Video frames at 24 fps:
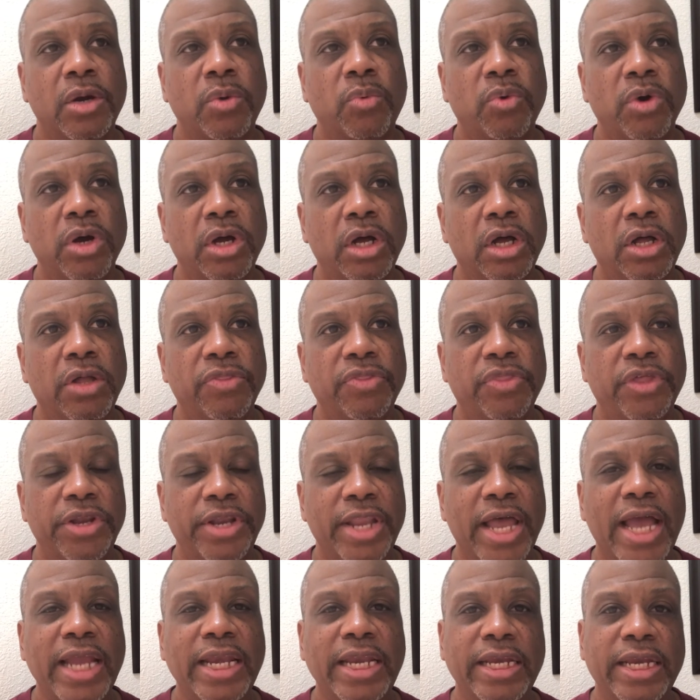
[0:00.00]
Well, the
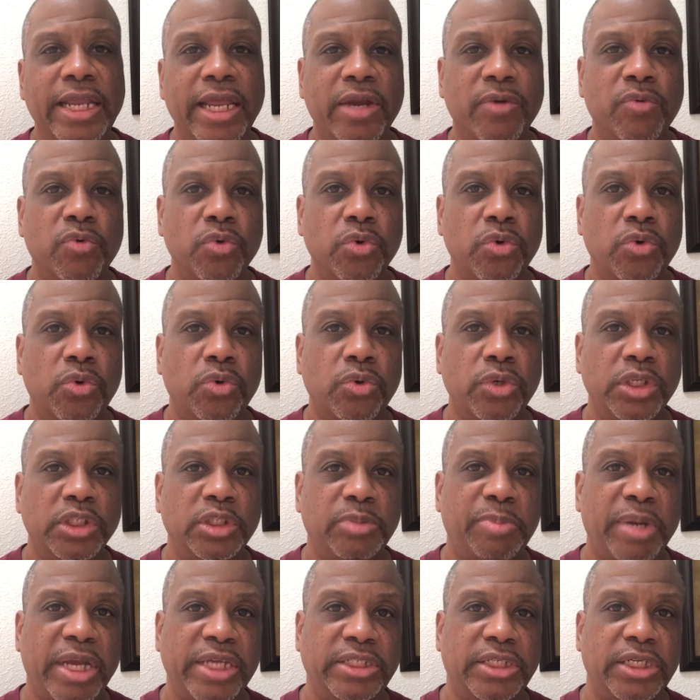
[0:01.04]
90-day rule is
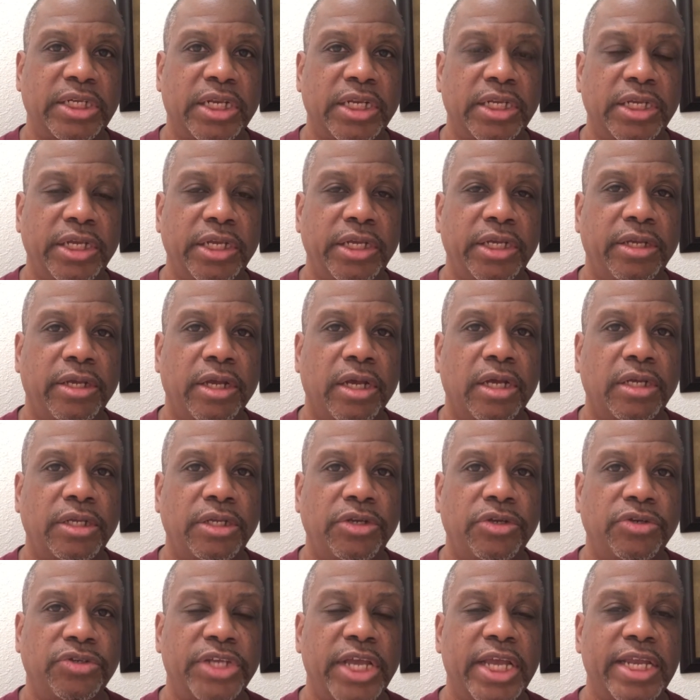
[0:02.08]
basically
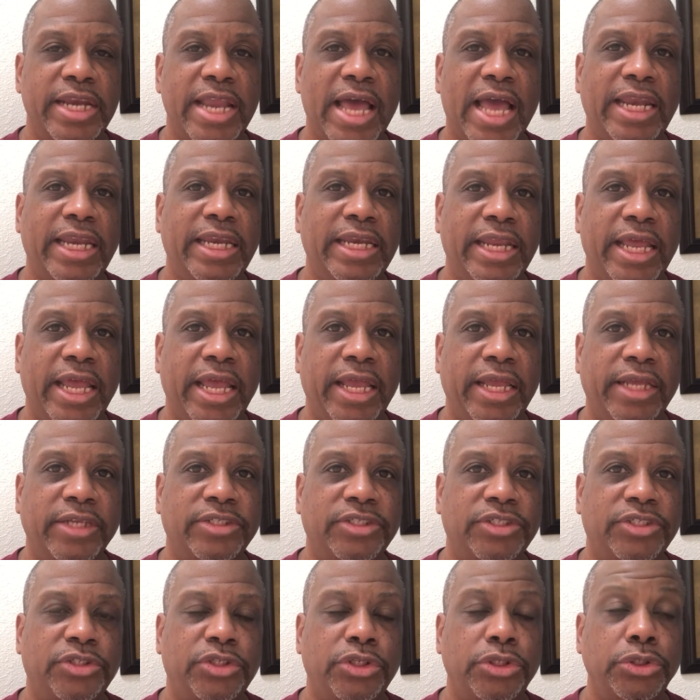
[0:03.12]
you take 90
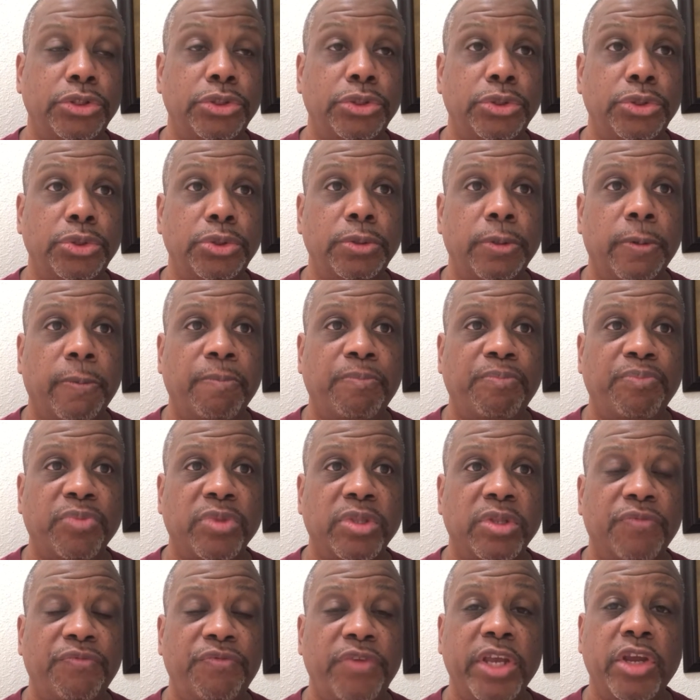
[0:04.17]
days to
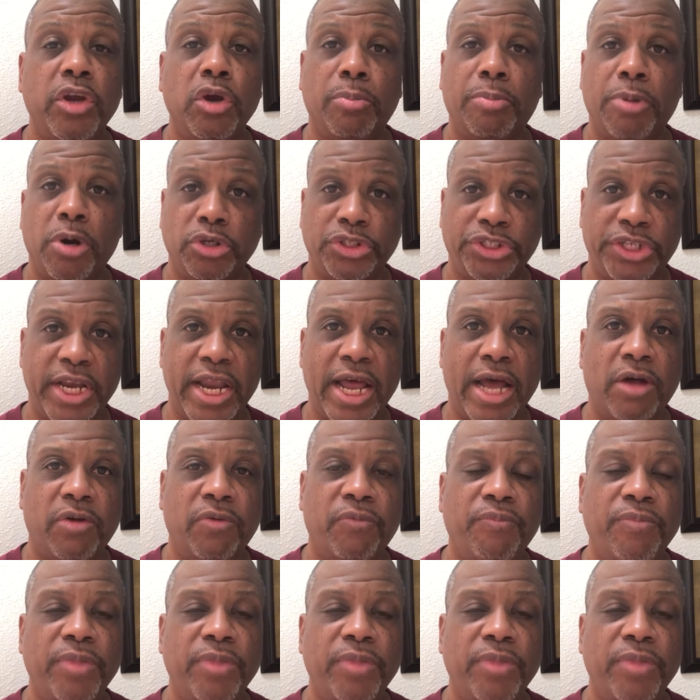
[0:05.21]
figure a person out.